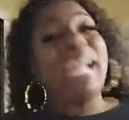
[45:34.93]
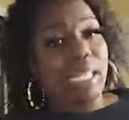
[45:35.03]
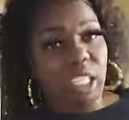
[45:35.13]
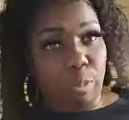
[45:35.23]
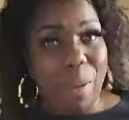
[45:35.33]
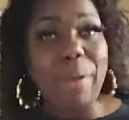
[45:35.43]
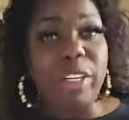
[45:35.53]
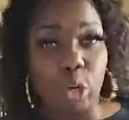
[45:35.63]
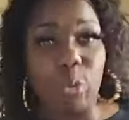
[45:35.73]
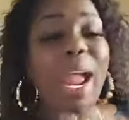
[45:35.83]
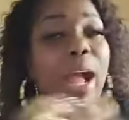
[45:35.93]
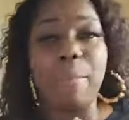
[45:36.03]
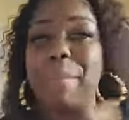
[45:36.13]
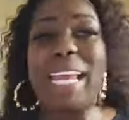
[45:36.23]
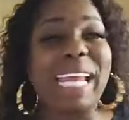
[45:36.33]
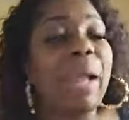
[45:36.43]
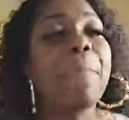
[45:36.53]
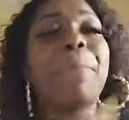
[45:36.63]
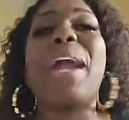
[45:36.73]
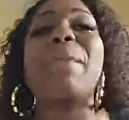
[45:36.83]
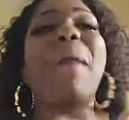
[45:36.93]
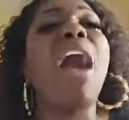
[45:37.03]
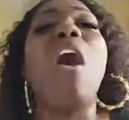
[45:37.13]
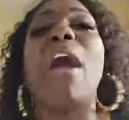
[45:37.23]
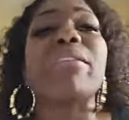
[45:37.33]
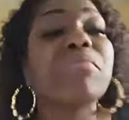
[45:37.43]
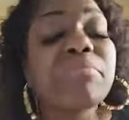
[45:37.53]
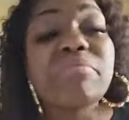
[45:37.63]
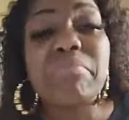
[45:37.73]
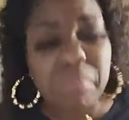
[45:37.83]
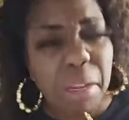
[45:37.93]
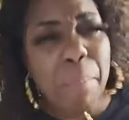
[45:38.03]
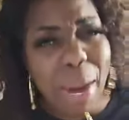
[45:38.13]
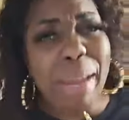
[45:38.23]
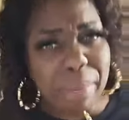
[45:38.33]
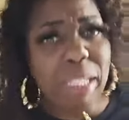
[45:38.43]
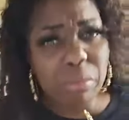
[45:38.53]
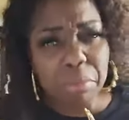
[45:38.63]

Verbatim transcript: in the spiritual realm, meaning break my heart. Break me.